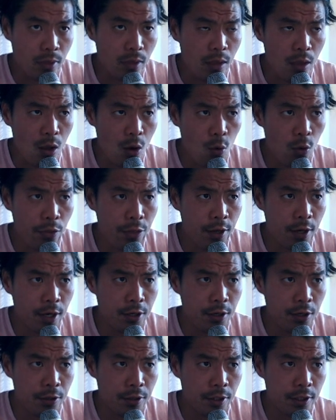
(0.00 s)
one thing I
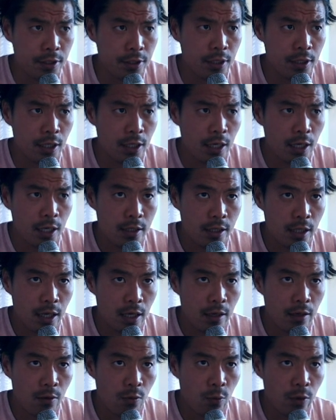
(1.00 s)
noticed that
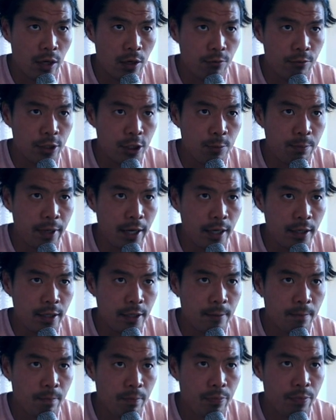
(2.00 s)
when I reach back,
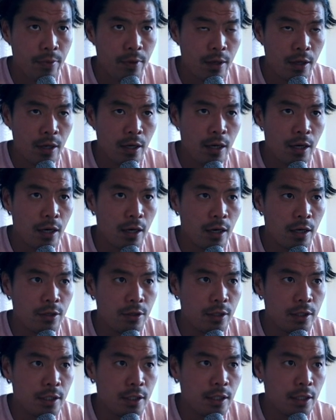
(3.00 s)
you can
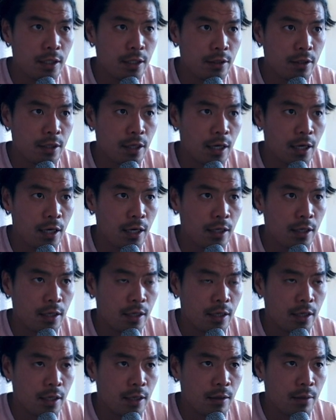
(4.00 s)
see here that
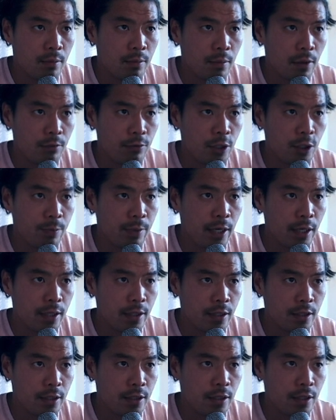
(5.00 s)
my reach back
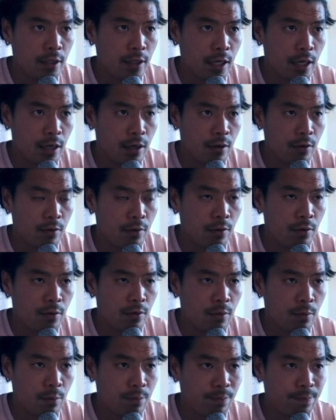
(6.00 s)
is now
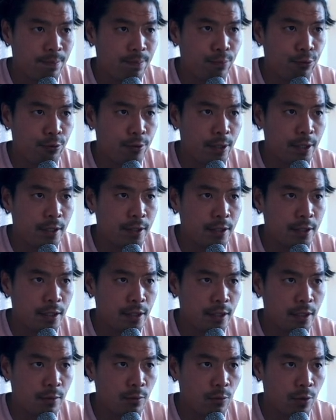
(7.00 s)
pretty
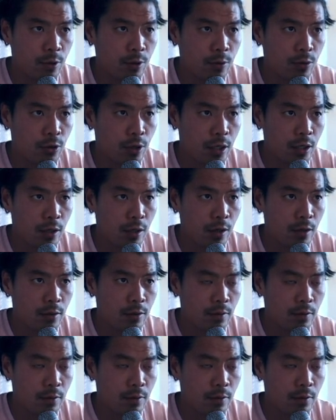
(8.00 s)
consistent with trying to